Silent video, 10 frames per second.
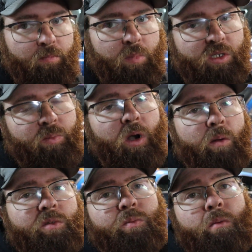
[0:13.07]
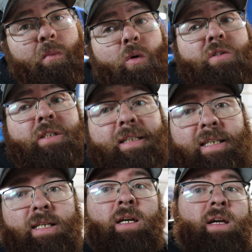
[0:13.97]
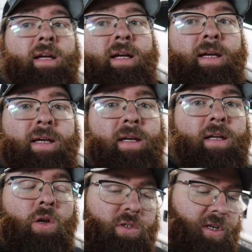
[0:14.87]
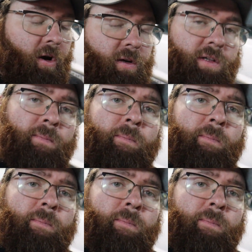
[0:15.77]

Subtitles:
bunch of problems, but mostly a no start.